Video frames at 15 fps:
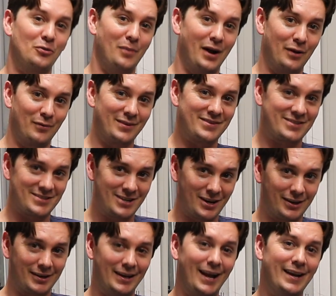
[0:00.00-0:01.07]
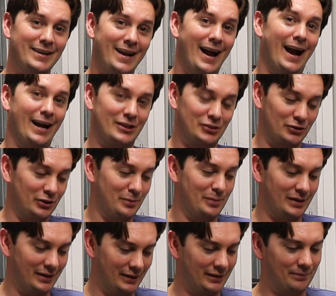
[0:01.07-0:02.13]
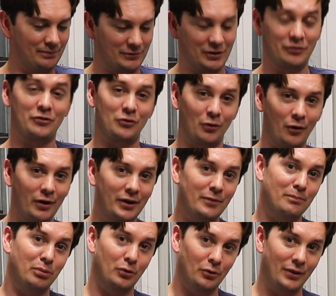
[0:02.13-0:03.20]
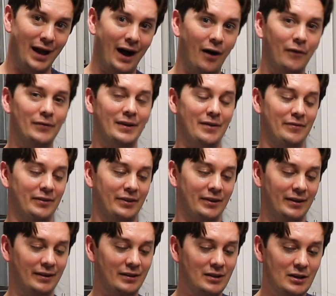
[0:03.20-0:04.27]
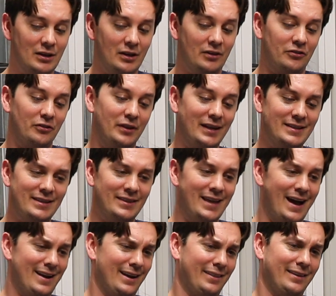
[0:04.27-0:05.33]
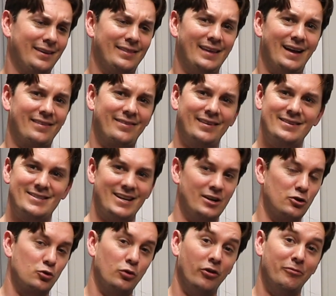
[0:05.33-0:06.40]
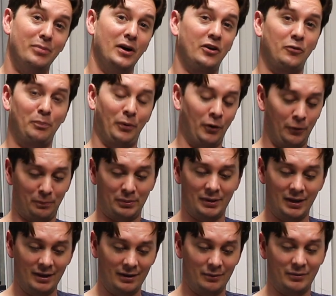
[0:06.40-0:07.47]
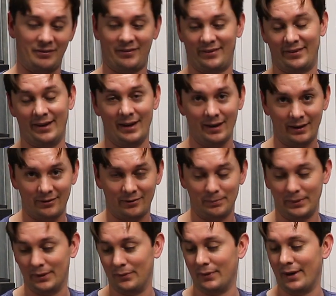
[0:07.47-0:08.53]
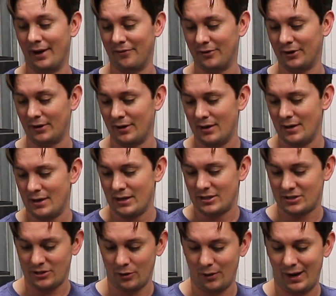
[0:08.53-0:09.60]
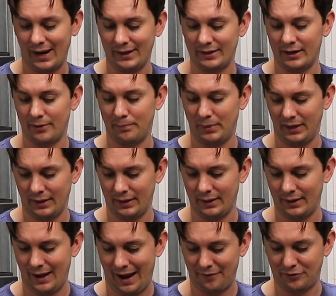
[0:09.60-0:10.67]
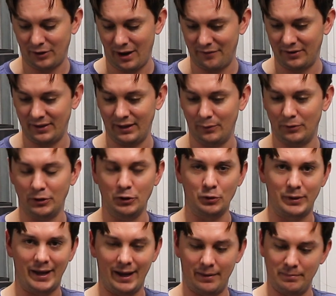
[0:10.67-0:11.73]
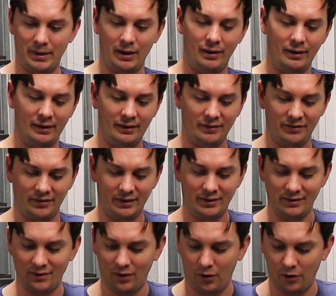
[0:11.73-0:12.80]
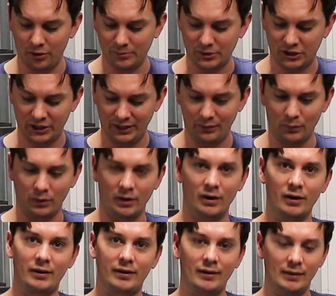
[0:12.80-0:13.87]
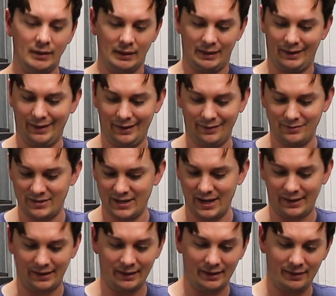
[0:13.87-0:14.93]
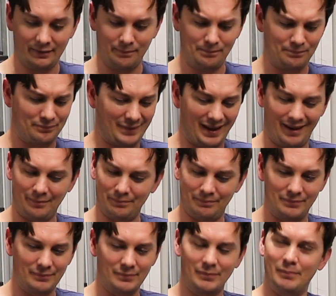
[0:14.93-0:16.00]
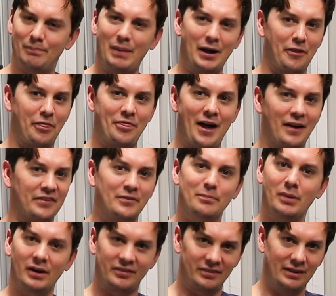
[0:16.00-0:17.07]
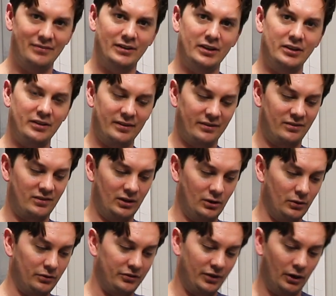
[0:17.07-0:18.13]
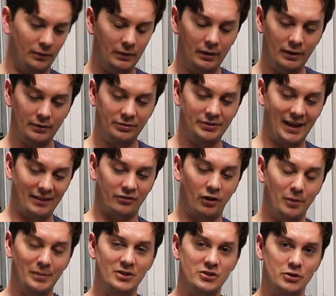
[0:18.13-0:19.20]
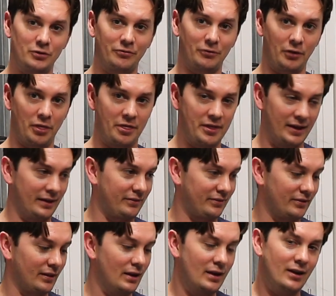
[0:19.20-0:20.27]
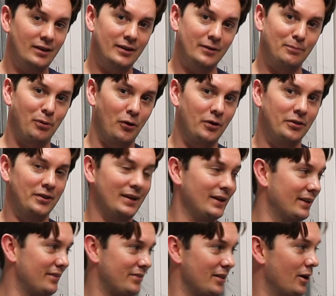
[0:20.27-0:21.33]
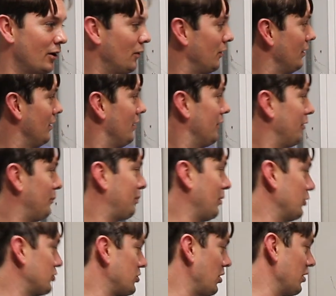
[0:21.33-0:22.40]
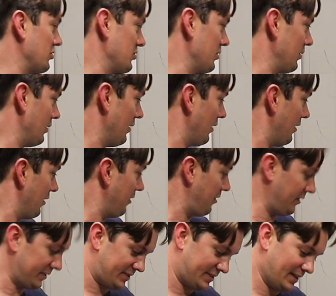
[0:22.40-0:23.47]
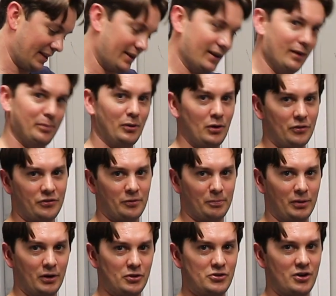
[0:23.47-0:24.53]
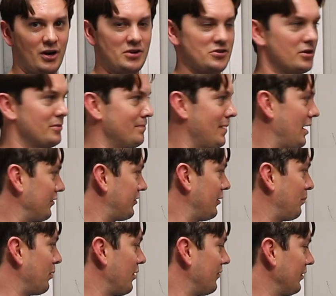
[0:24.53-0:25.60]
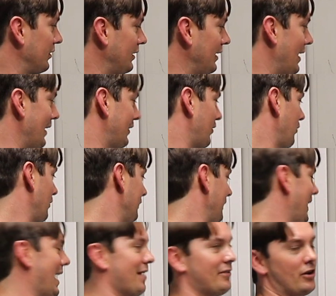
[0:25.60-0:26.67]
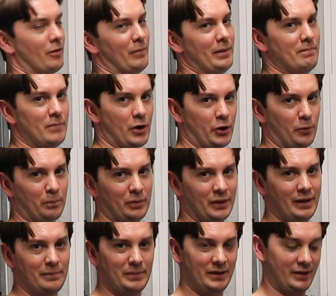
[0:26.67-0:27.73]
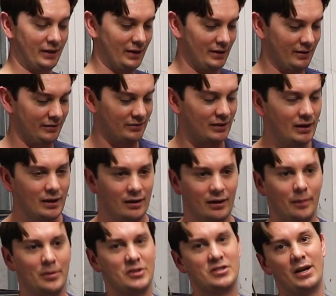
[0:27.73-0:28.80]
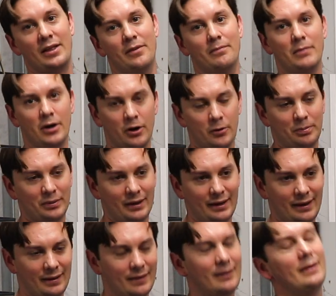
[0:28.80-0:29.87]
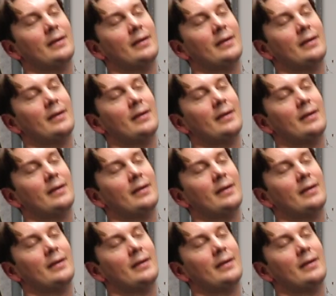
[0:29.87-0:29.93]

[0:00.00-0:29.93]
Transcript: of mine were stuck and had to actually be destroyed and pulled out and everything. So they did that, and I think that's like $10 or $12 per plug, which sucks, but whatever. So I ended up being, after everything, with new cam bearings and all the machine work and decking it, and I'm about $1,000 even into this deal. So that's what I'm into for this. The important thing is, though, the ProCharger. This setup holds the ProCharger. It mounts it perfectly. I currently have it on my motor plate because I'm going to tie the motor plate